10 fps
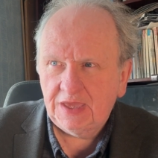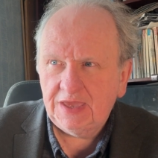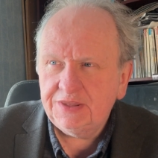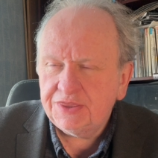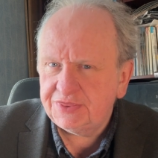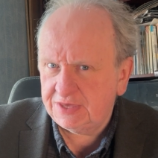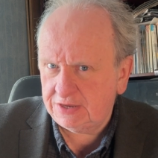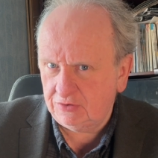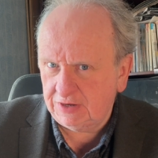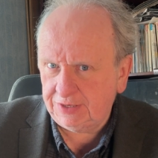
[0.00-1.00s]
In
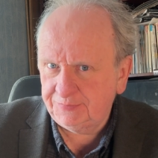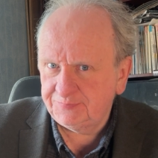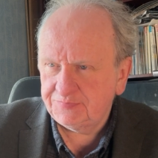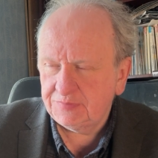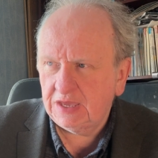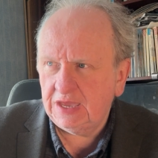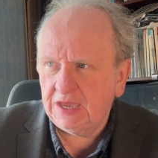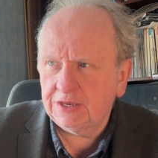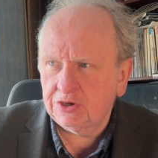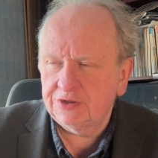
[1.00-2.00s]
theory,
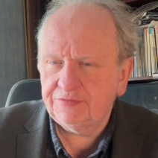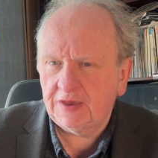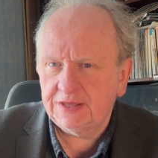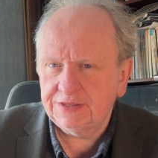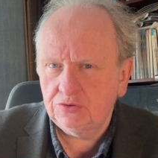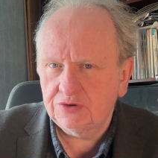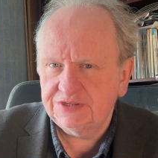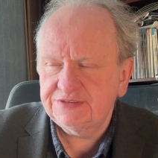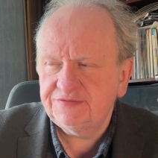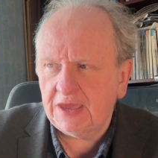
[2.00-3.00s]
it could have had the
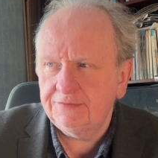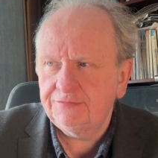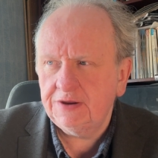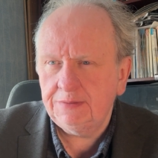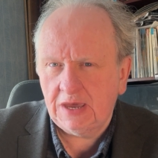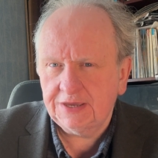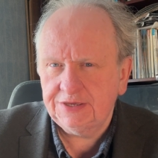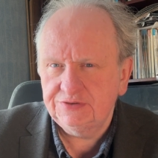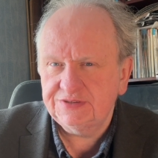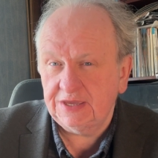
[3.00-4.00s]
audience of every Mac
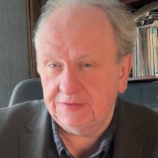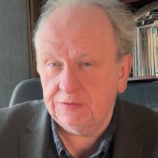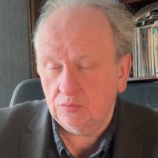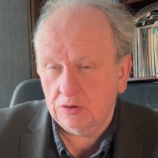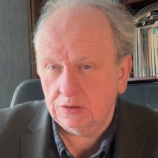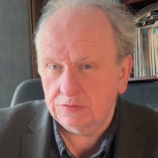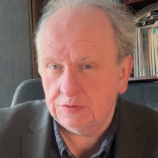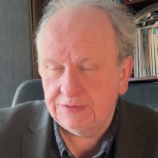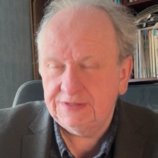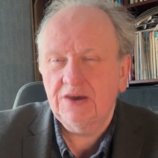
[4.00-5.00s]
user in the world.
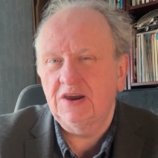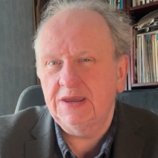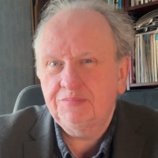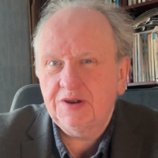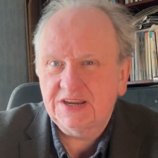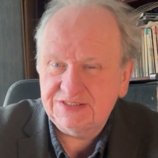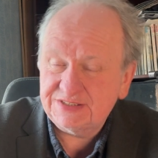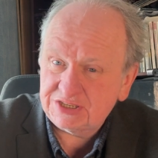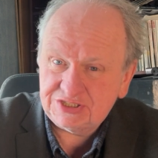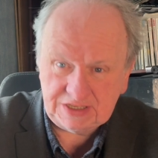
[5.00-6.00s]
Now, right, in practice,
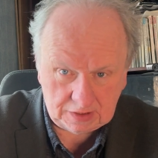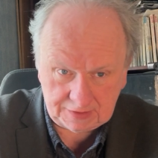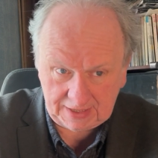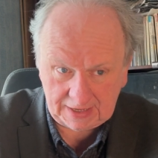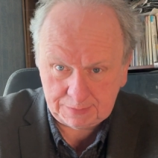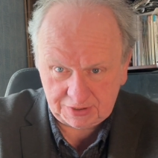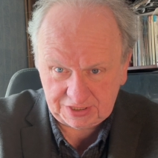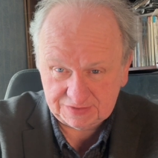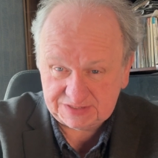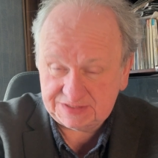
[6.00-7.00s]
actually, hardly anybody
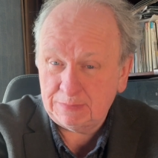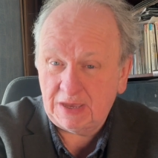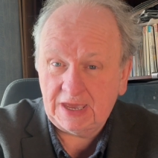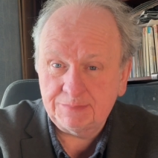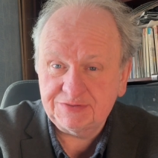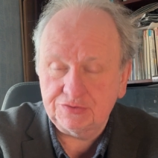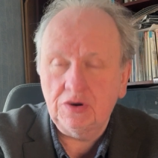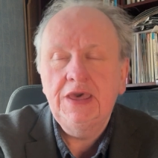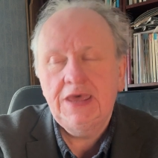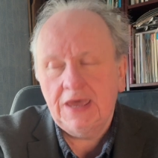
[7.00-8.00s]
uses the Mac App Store.
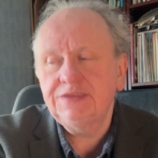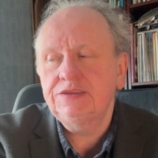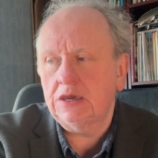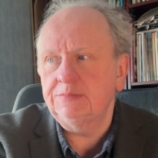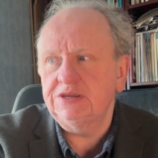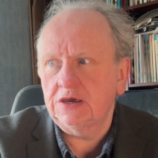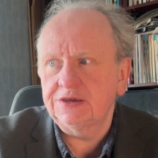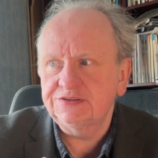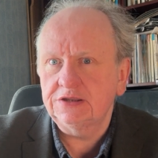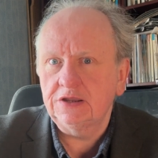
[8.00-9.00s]
I mean, I
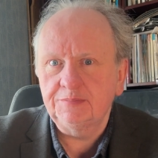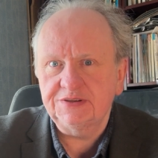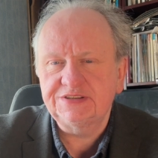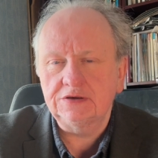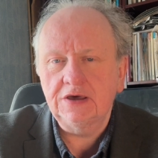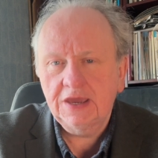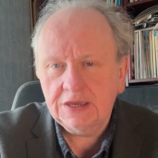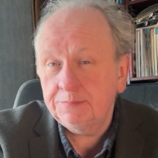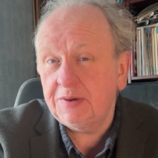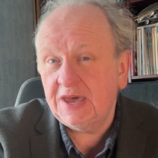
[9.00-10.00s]
use it a lot, but still,
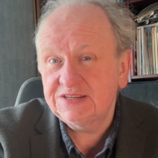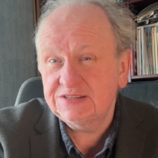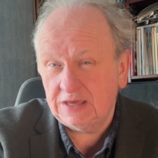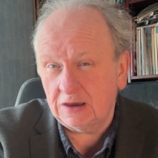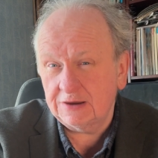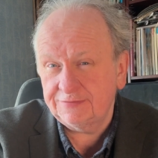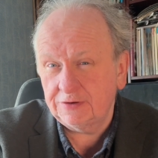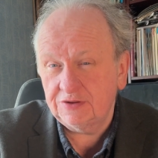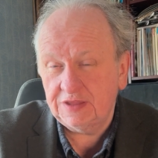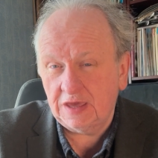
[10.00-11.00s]
compared to the
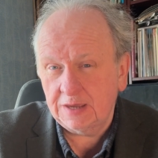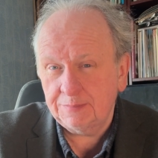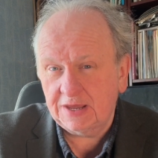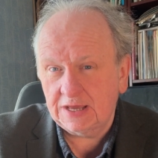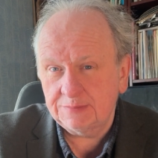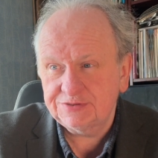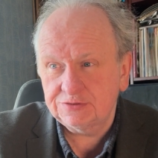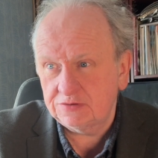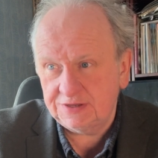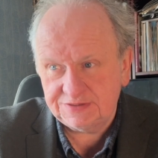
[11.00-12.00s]
iPhone and the iPad App
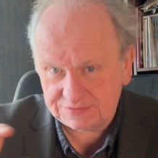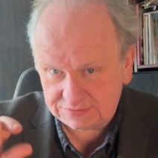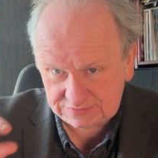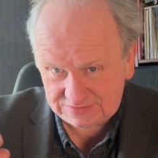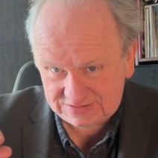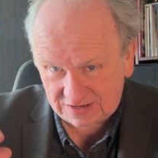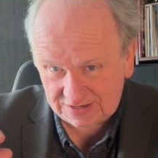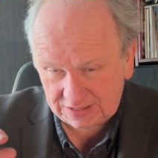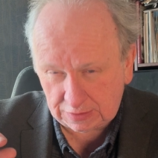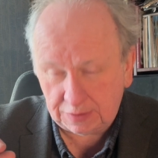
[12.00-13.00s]
Store, it's tiny,
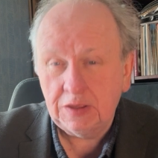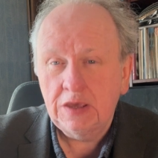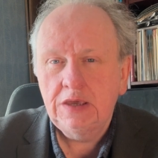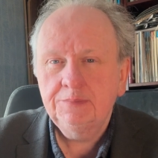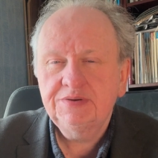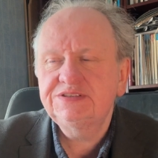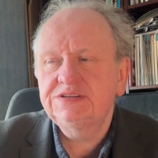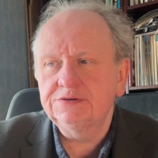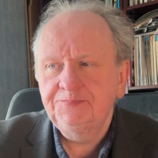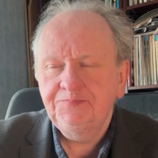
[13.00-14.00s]
tiny. But still,